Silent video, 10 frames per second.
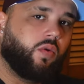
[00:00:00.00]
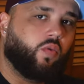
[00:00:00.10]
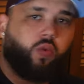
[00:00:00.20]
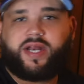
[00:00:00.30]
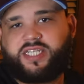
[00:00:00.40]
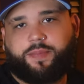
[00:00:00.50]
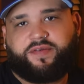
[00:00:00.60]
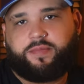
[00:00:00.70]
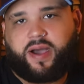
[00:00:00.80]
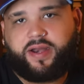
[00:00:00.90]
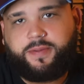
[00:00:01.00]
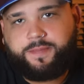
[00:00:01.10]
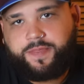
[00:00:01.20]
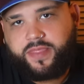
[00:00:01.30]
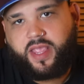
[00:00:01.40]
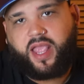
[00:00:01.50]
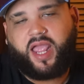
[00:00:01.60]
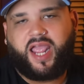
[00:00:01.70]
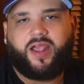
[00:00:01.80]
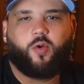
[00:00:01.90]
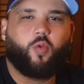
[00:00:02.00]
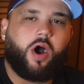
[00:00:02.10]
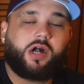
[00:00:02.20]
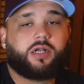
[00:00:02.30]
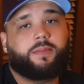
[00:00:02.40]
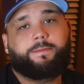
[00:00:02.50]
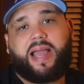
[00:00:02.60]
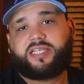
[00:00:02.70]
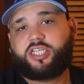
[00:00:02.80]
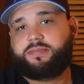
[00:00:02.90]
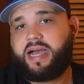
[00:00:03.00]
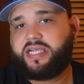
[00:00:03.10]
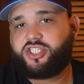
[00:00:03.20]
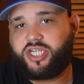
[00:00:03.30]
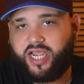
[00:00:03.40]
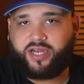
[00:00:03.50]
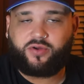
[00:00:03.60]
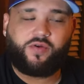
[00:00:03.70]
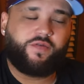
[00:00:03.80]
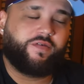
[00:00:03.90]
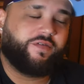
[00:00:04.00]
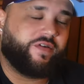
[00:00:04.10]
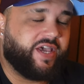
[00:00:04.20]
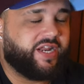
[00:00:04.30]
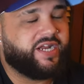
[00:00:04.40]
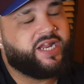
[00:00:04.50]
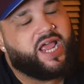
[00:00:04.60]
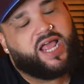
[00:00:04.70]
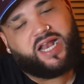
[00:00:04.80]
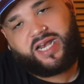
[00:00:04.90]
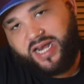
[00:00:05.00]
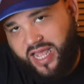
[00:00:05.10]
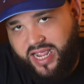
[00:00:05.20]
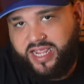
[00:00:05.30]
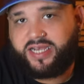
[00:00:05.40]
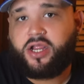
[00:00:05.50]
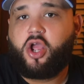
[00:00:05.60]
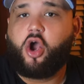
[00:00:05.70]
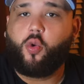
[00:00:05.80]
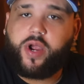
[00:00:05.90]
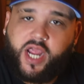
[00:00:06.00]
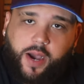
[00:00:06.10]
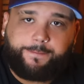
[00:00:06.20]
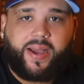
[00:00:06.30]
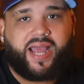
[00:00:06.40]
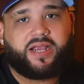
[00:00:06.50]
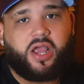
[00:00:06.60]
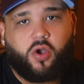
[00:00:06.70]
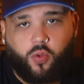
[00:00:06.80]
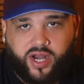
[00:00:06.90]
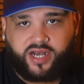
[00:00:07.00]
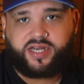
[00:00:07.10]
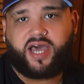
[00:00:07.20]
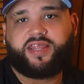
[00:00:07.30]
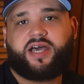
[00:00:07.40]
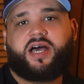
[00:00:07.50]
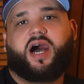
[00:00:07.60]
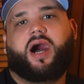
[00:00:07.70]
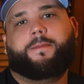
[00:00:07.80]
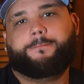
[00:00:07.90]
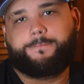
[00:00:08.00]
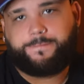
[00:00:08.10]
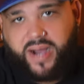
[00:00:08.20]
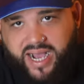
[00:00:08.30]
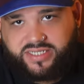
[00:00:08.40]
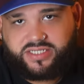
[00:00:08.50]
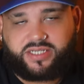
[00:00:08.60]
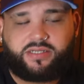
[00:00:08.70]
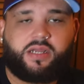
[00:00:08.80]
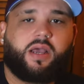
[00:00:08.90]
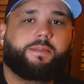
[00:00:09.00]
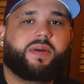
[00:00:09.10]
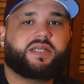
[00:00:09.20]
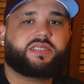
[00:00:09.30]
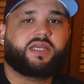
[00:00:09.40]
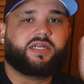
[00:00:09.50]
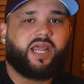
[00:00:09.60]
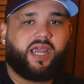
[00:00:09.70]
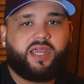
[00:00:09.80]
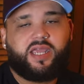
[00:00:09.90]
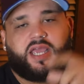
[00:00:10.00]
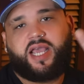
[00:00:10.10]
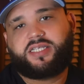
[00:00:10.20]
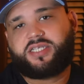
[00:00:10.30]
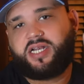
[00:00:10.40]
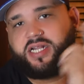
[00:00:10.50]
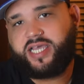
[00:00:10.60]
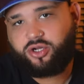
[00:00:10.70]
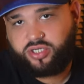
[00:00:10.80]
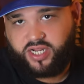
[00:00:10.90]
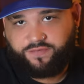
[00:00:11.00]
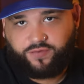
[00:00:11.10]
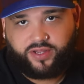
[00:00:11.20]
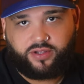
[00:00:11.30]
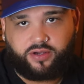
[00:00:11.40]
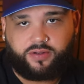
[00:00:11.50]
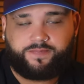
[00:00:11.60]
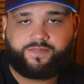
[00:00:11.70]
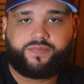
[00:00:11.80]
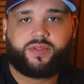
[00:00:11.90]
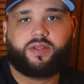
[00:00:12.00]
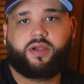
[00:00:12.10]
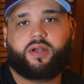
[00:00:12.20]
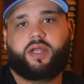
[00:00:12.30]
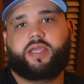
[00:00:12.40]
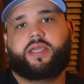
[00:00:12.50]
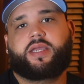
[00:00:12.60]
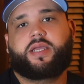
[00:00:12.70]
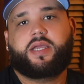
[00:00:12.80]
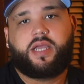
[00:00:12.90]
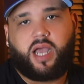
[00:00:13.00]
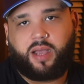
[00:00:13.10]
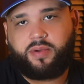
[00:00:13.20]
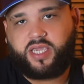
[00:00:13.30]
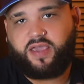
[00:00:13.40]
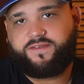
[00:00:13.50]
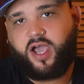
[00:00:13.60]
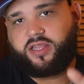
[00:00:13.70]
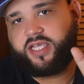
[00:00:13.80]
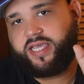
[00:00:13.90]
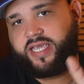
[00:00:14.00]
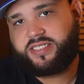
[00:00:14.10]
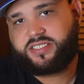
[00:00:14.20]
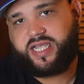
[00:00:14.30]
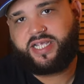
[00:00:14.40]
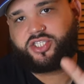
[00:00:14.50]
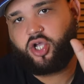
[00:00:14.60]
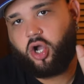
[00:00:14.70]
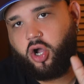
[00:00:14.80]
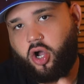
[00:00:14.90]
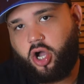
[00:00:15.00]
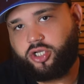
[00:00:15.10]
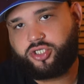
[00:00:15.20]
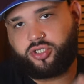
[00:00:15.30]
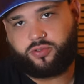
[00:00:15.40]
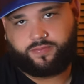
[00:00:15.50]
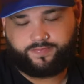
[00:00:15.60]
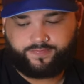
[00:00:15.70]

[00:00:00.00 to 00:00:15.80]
What is up, everybody? And welcome back to my channel, Fitted Land. We are back with another unboxing, but today it's a little different, y'all. All right, I'm gonna give y'all the insights also.